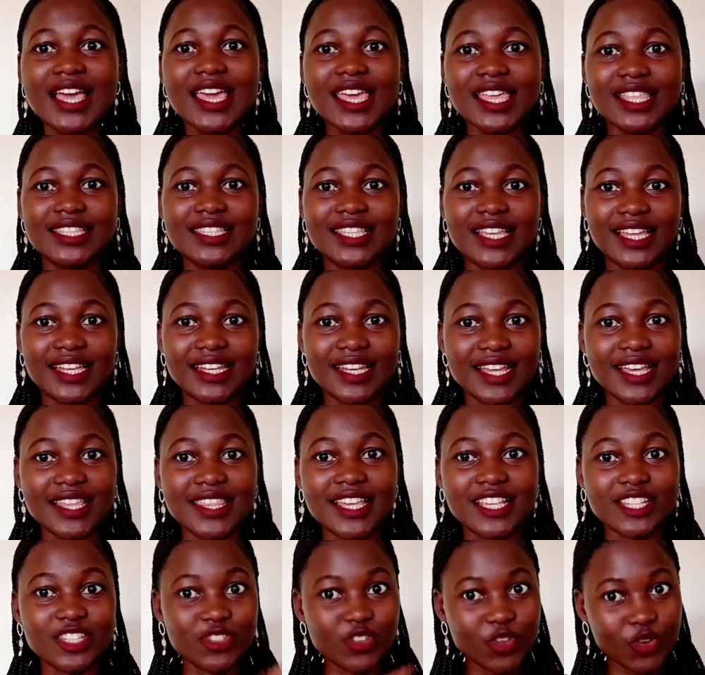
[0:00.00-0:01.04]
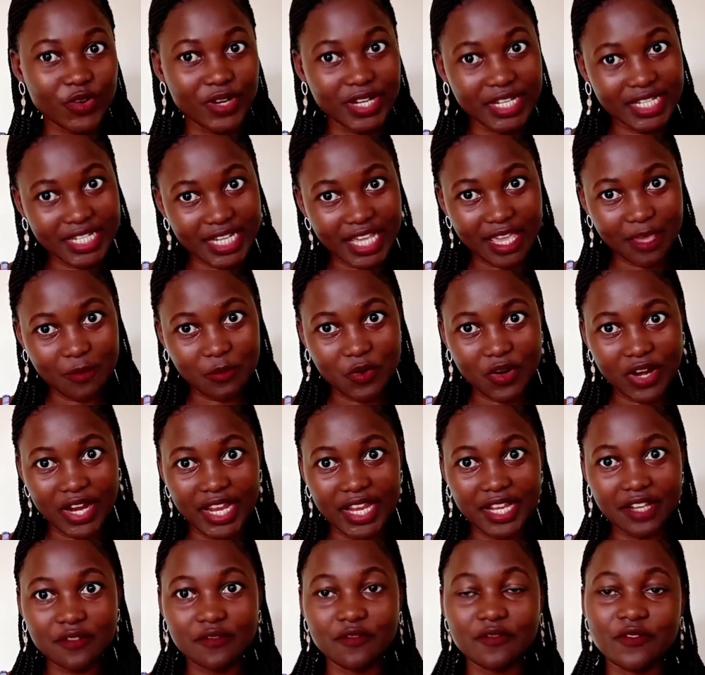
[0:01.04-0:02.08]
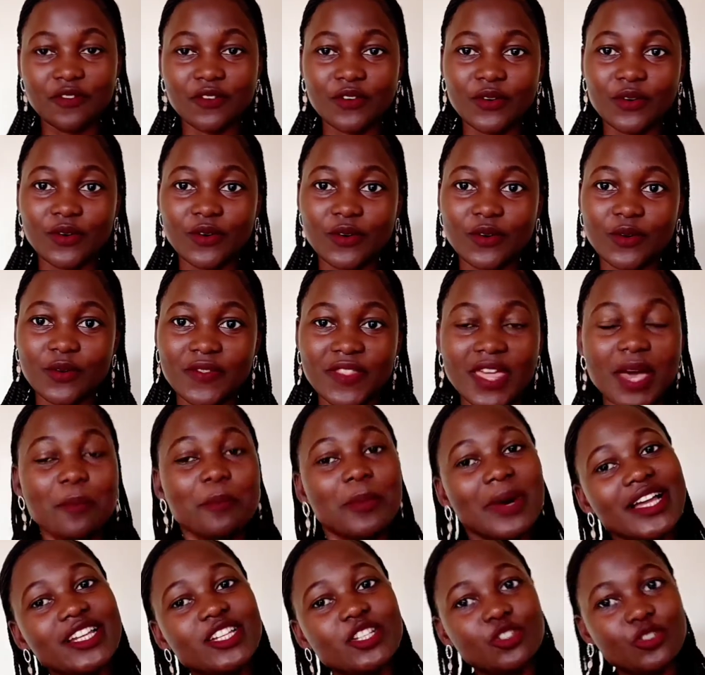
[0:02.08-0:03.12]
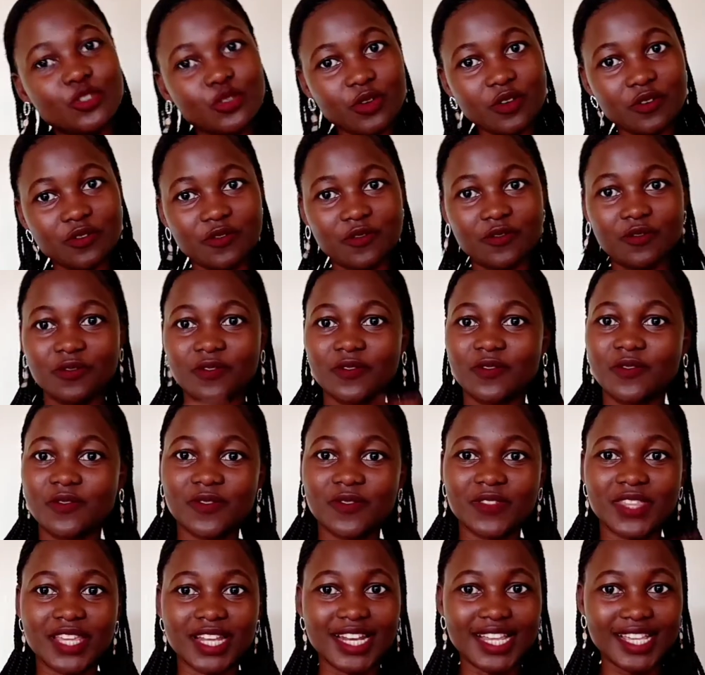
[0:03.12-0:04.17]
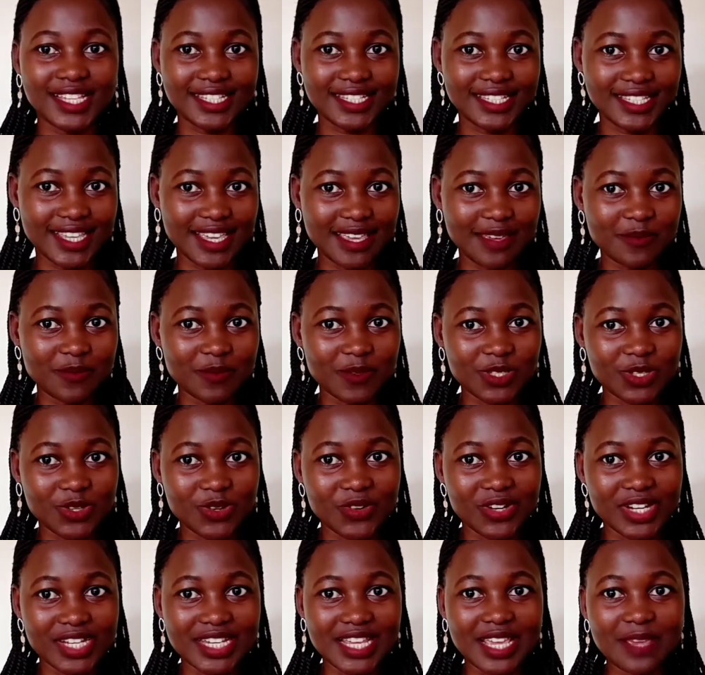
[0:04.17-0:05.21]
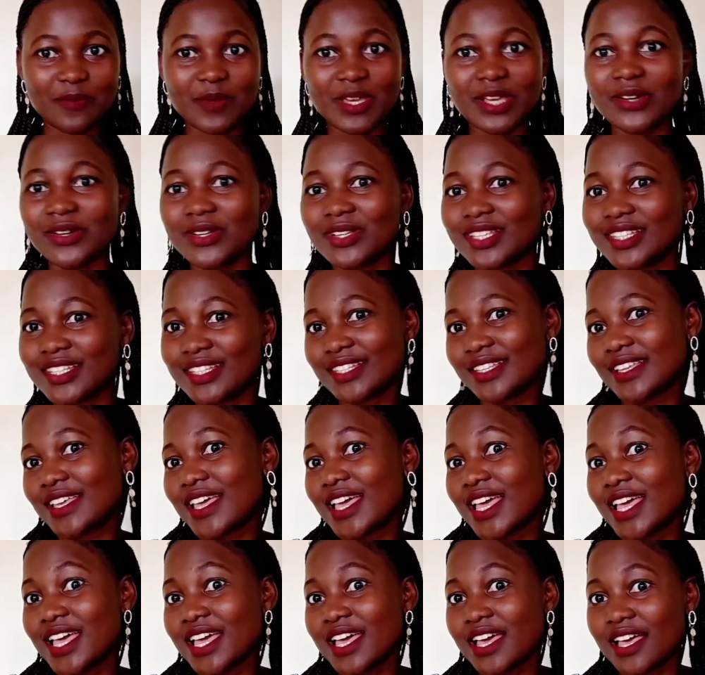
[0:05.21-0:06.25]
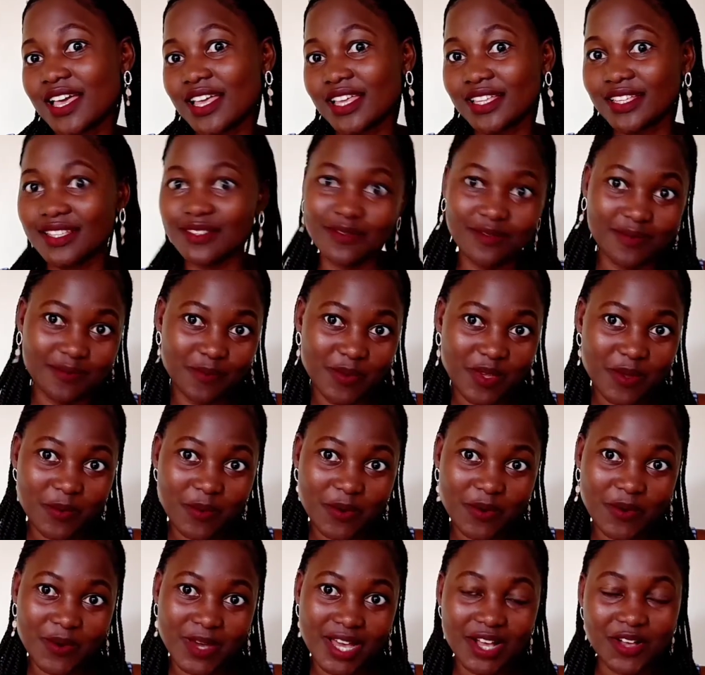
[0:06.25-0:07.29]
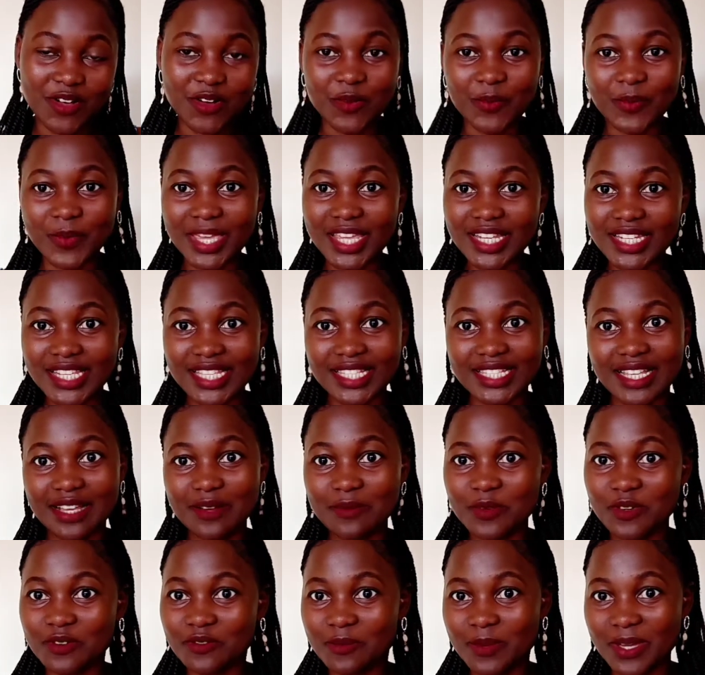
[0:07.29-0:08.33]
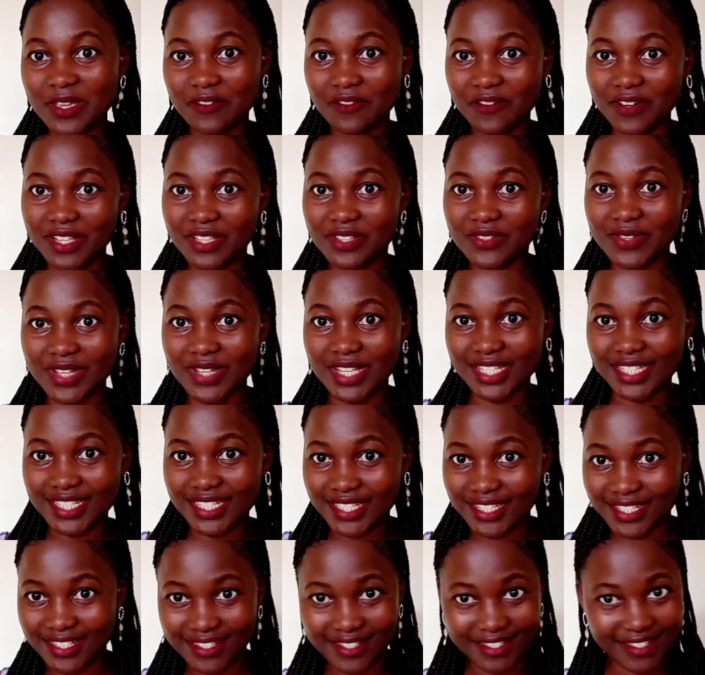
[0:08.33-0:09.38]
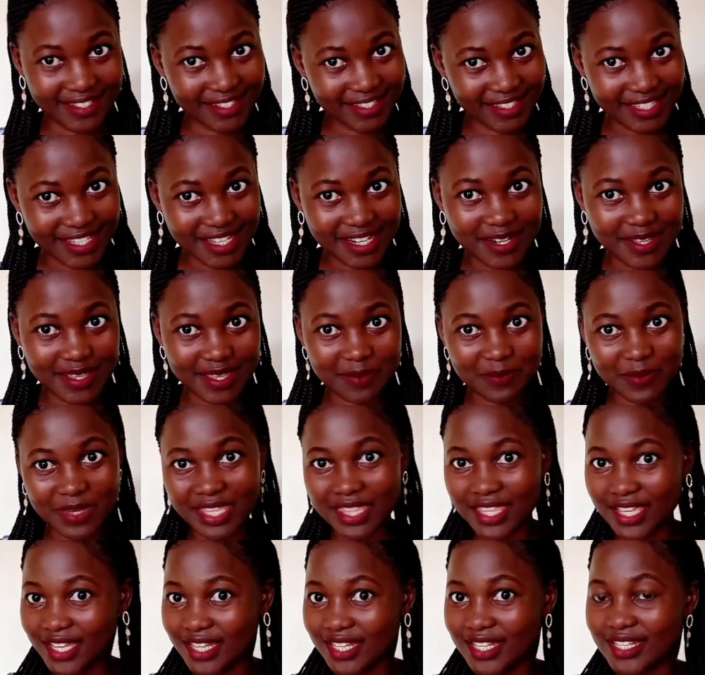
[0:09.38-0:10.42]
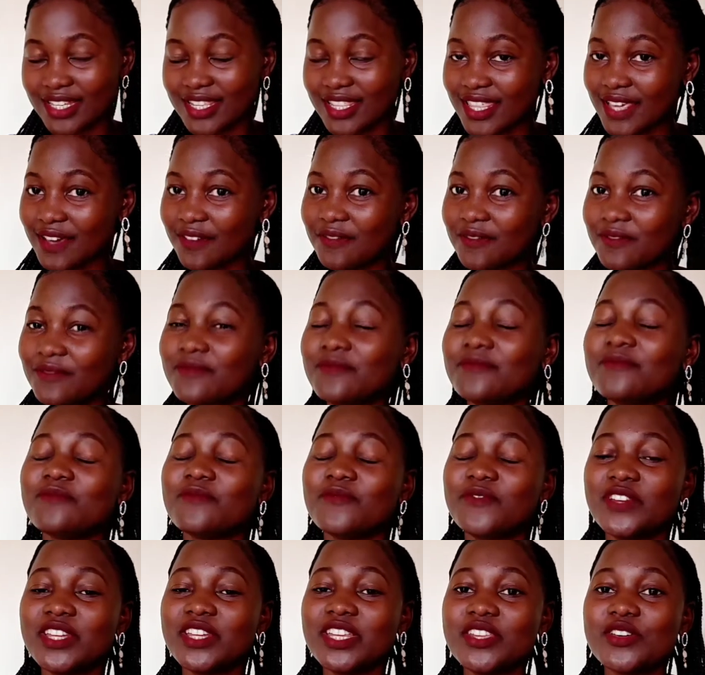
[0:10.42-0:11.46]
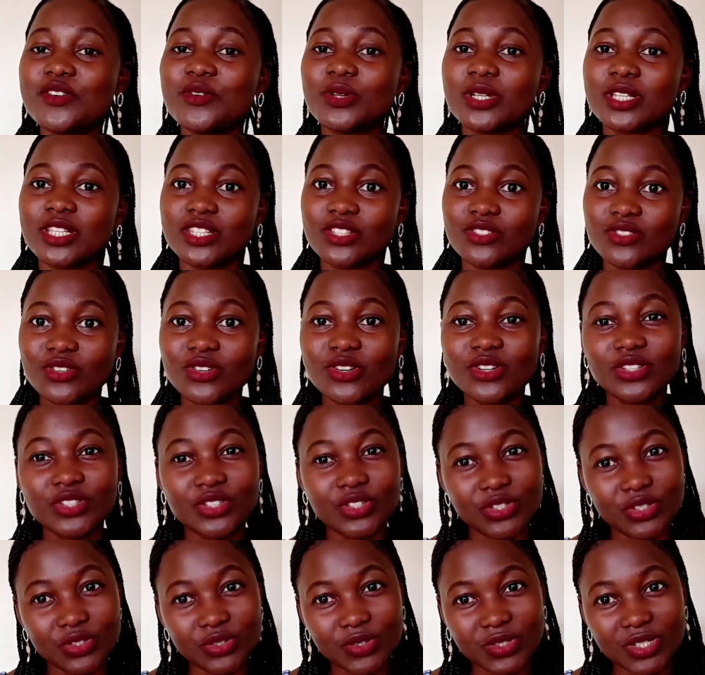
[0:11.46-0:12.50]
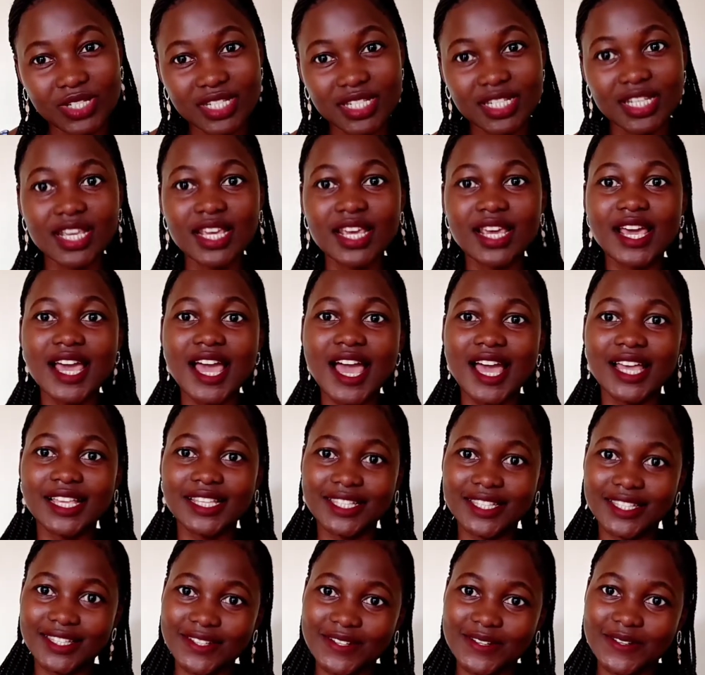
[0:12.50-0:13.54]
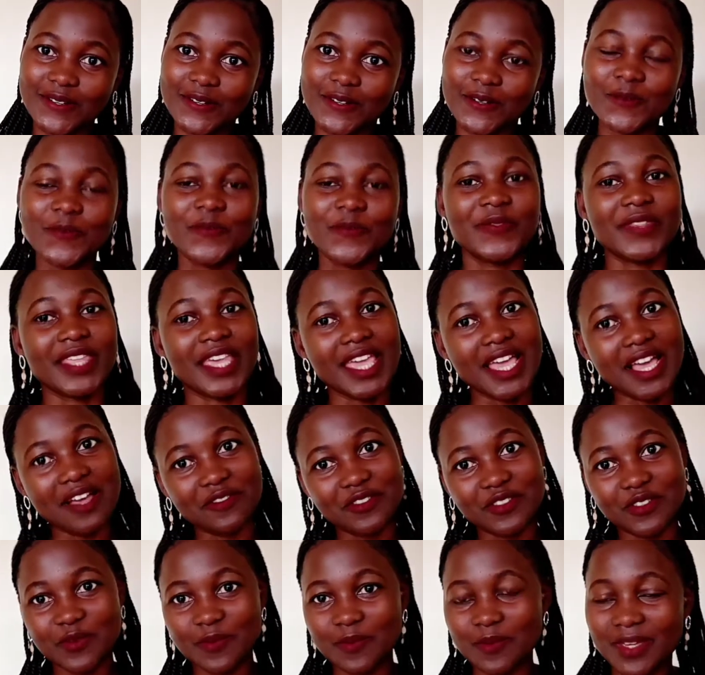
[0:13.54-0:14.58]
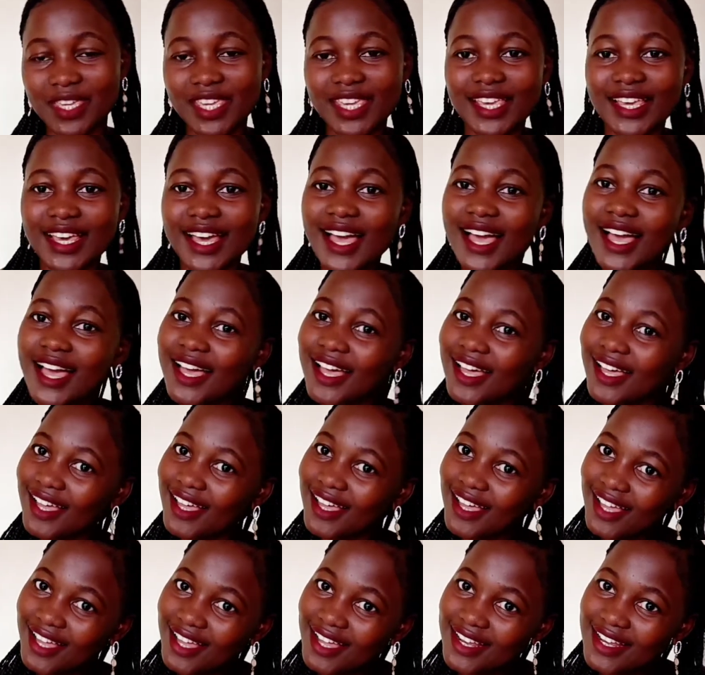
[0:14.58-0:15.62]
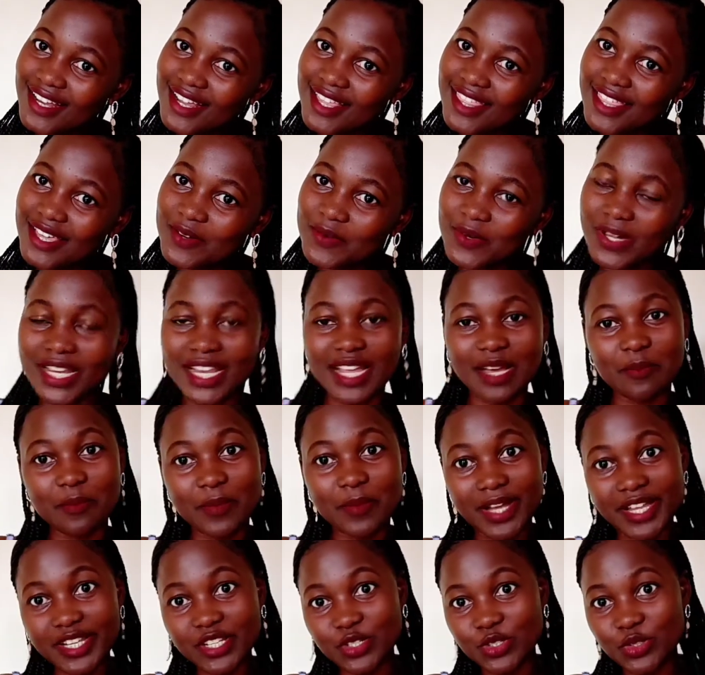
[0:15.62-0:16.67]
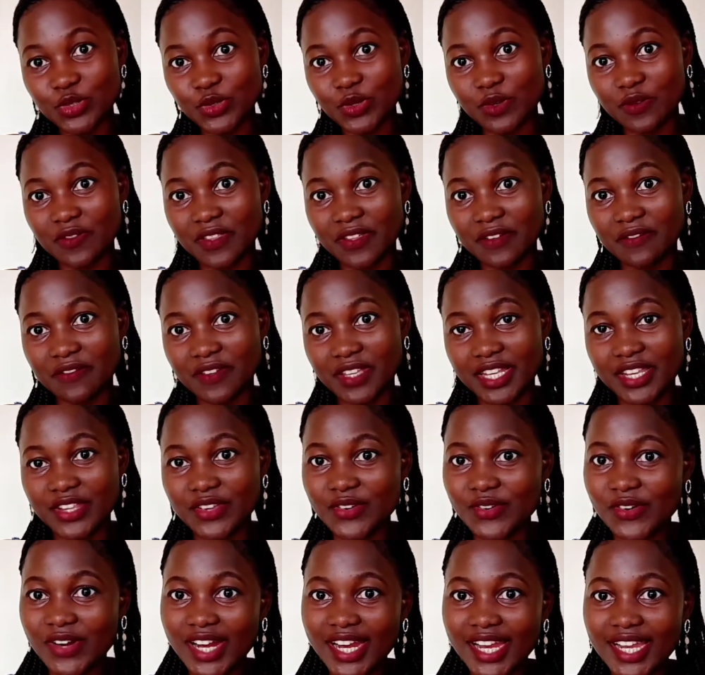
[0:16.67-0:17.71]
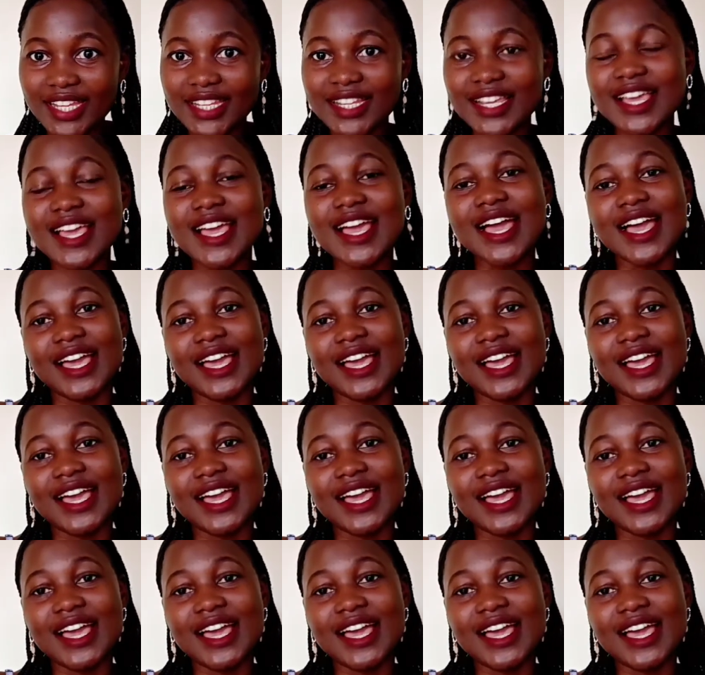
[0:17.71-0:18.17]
It's another story time, right? For the part two of the last time story time, because people were commenting, some of my friends were telling me that the video was so short, so I have to make another one, a part two of the video, right?